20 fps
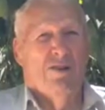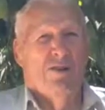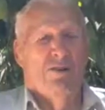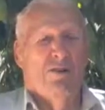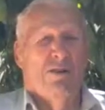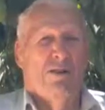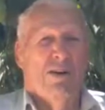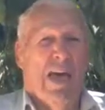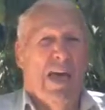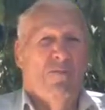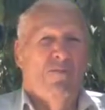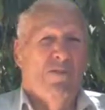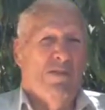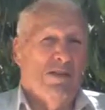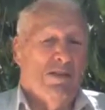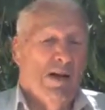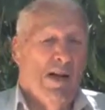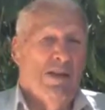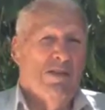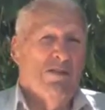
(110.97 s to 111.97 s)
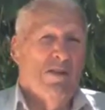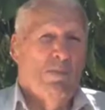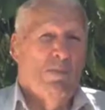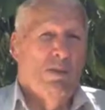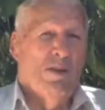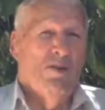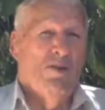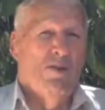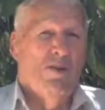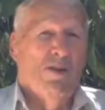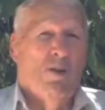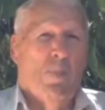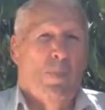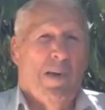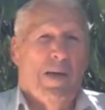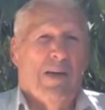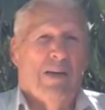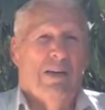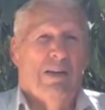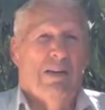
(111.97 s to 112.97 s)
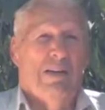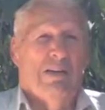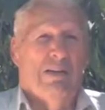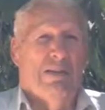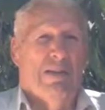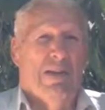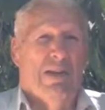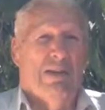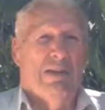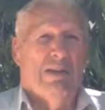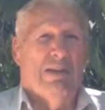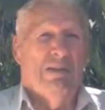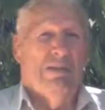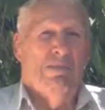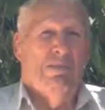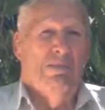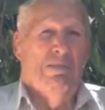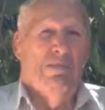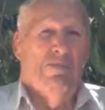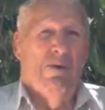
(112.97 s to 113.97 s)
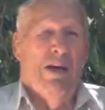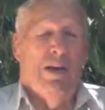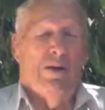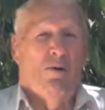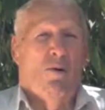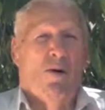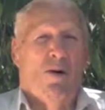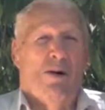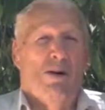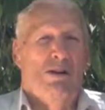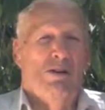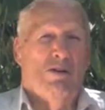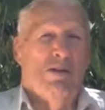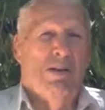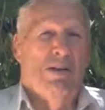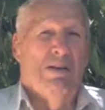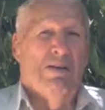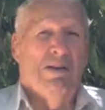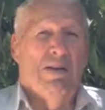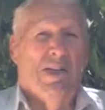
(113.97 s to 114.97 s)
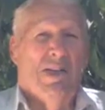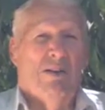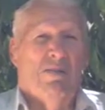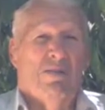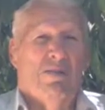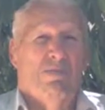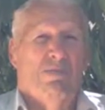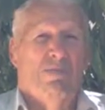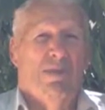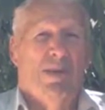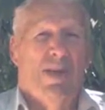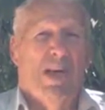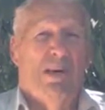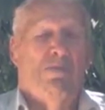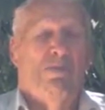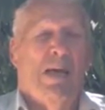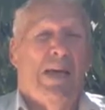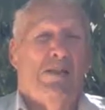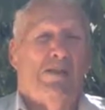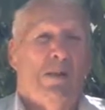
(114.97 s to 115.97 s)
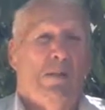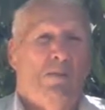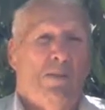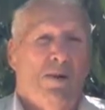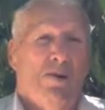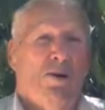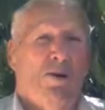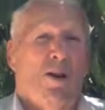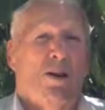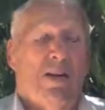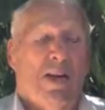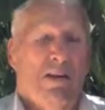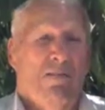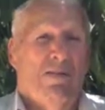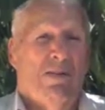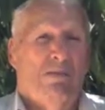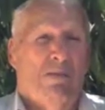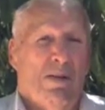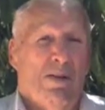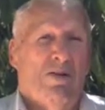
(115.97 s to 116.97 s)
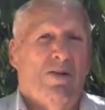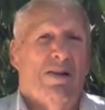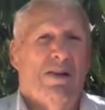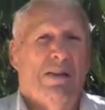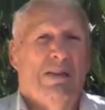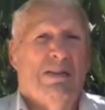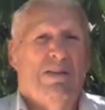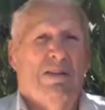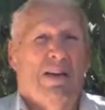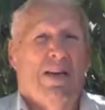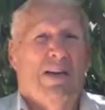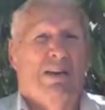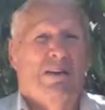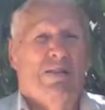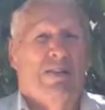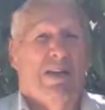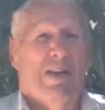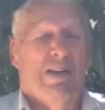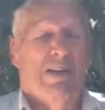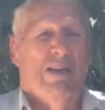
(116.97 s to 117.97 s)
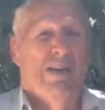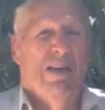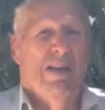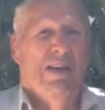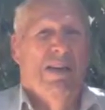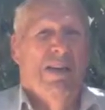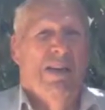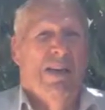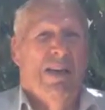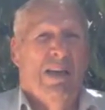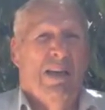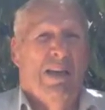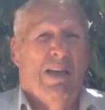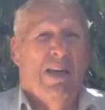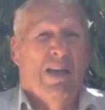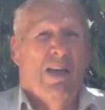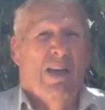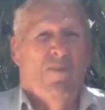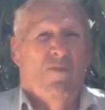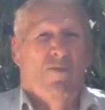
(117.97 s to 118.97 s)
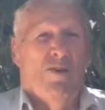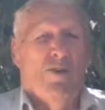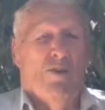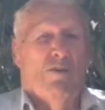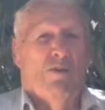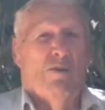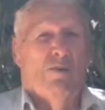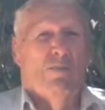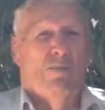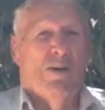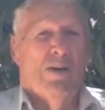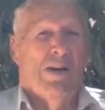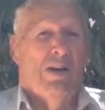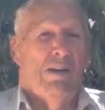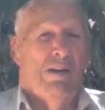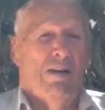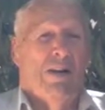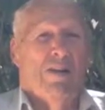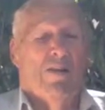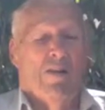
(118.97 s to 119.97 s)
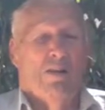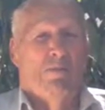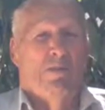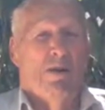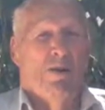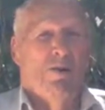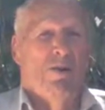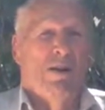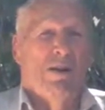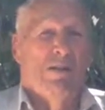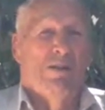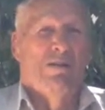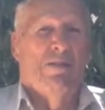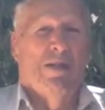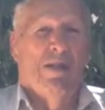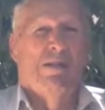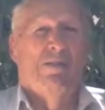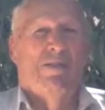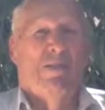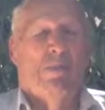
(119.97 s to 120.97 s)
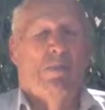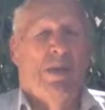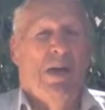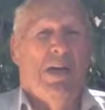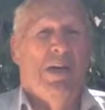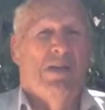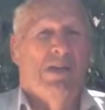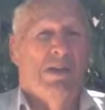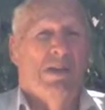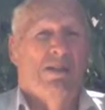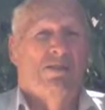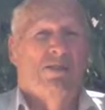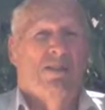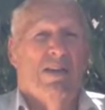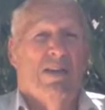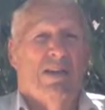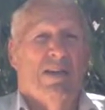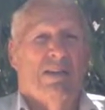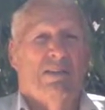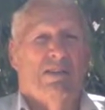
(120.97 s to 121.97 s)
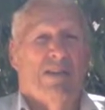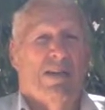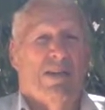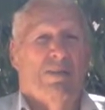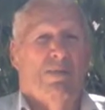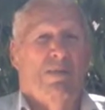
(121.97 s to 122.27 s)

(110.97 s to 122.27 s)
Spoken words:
To emphasize the blue, you pick a red-orange, and it makes the blue look even bluer. And if you put a little of the blue here and there in the painting, the